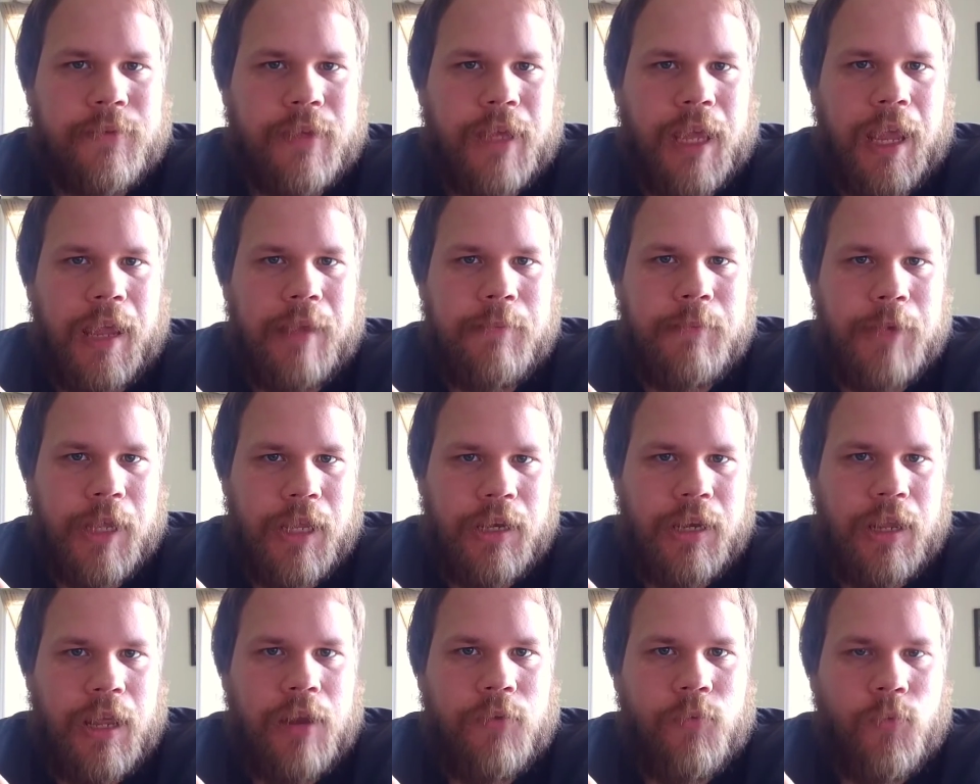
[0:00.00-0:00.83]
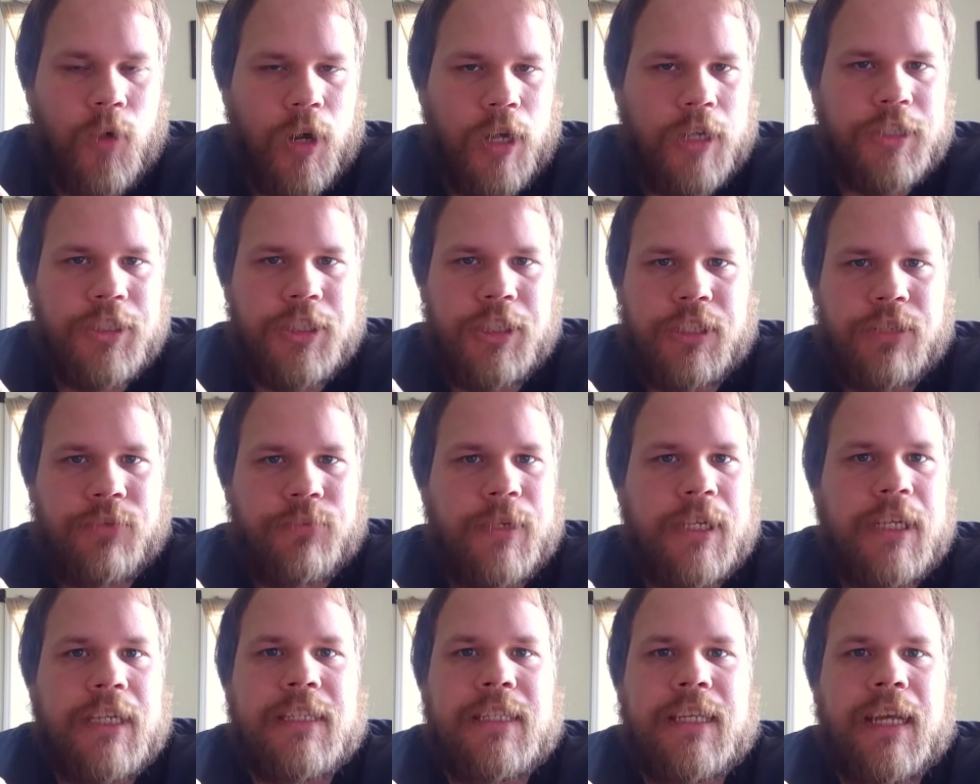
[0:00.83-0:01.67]
came in and wanted you to
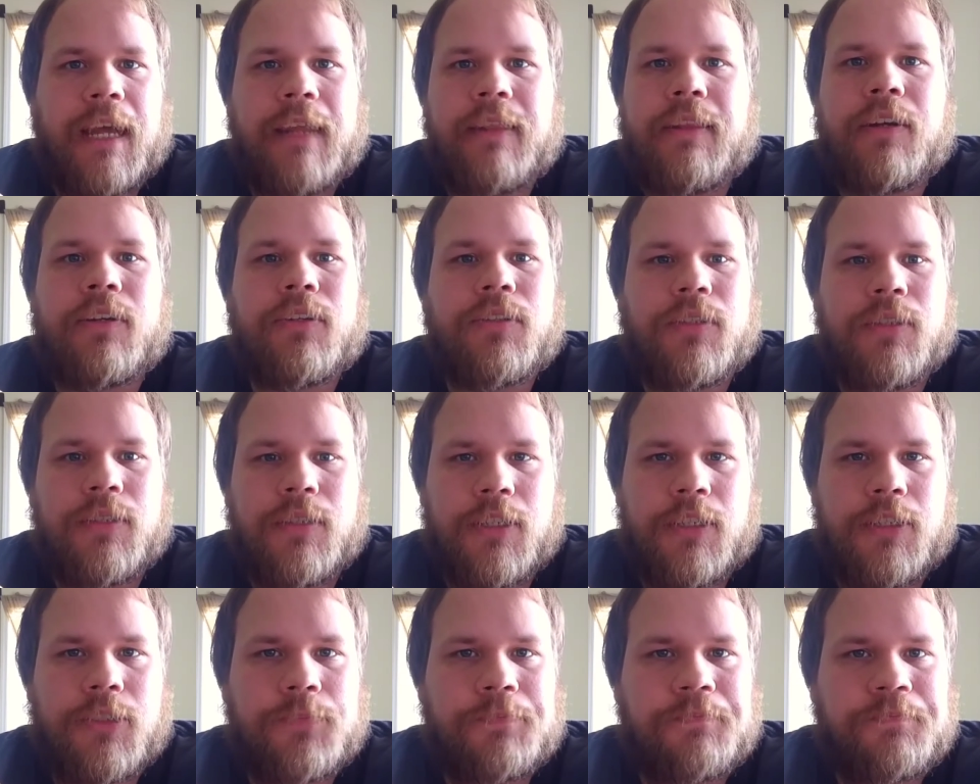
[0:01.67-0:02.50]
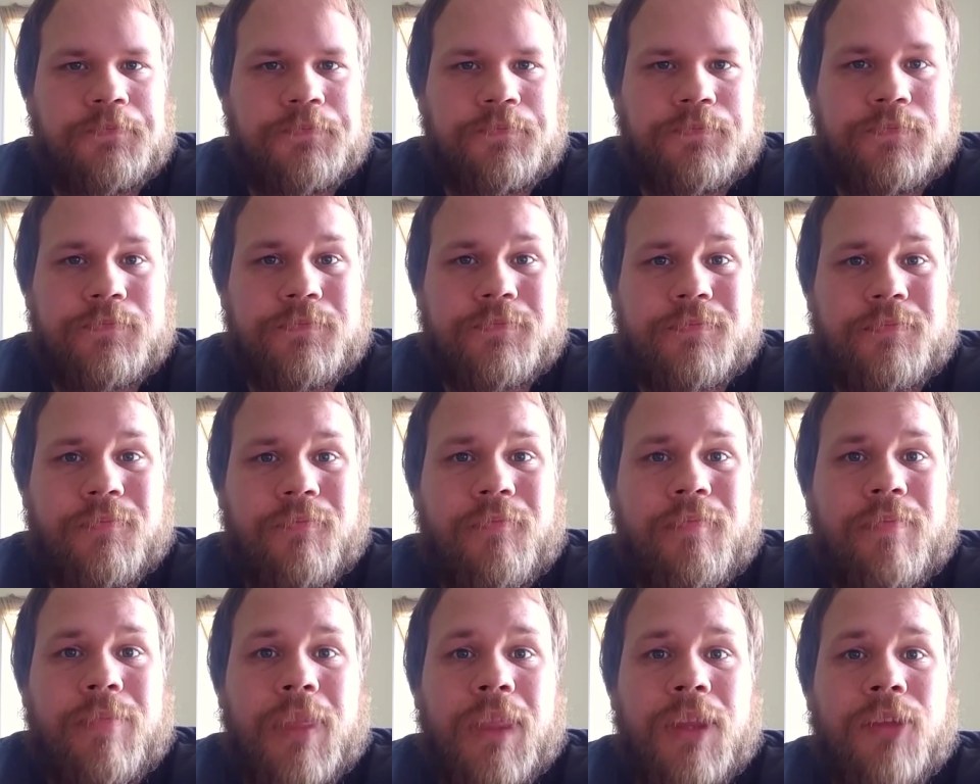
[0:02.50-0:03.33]
redesign their logo,
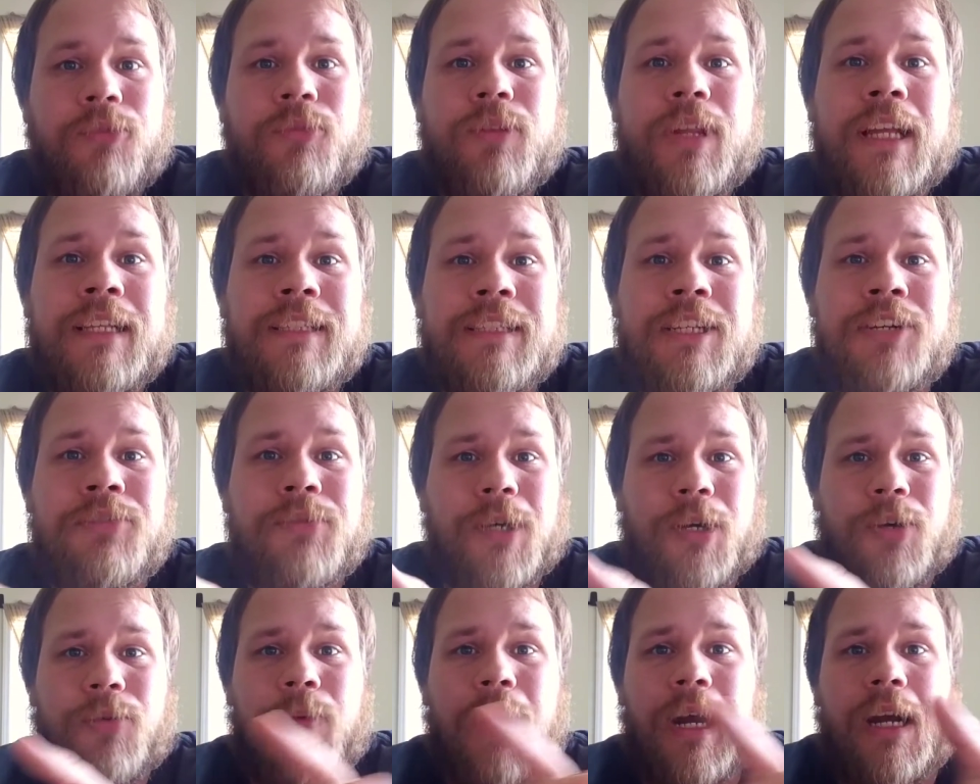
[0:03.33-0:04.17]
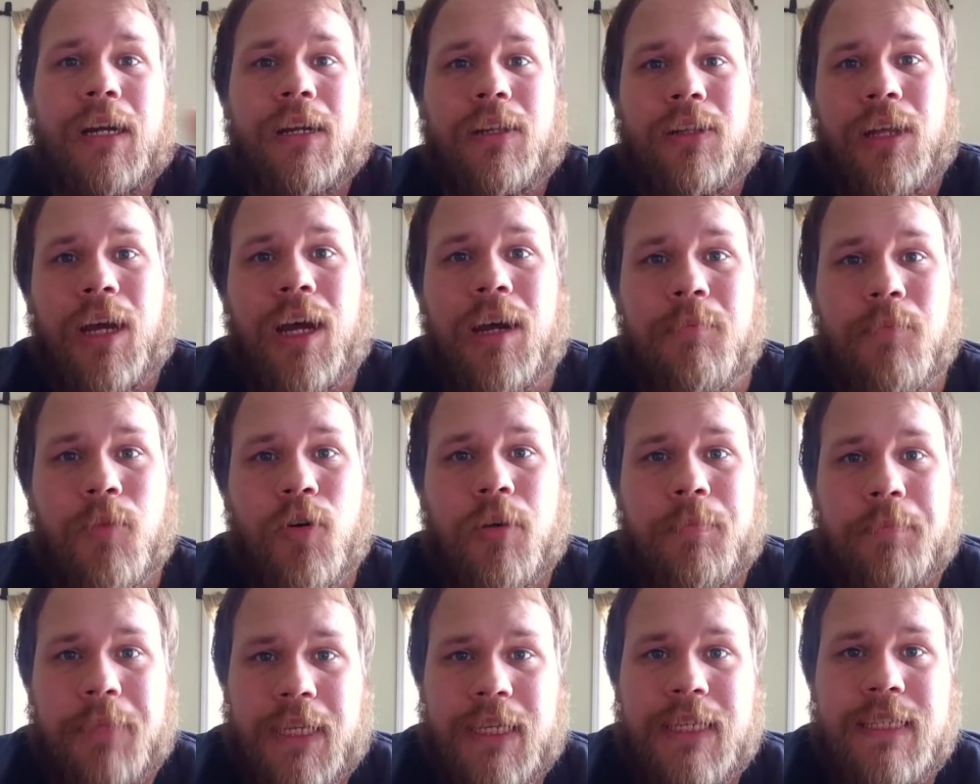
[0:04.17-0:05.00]
well, that's going to require a lot
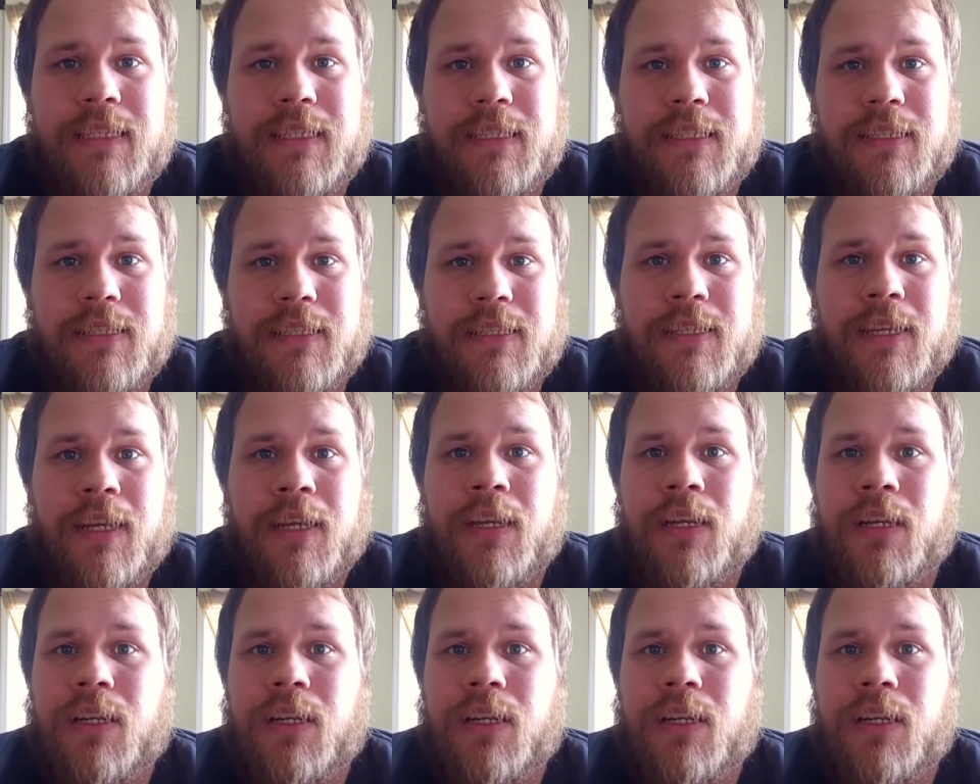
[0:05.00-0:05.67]
more pieces.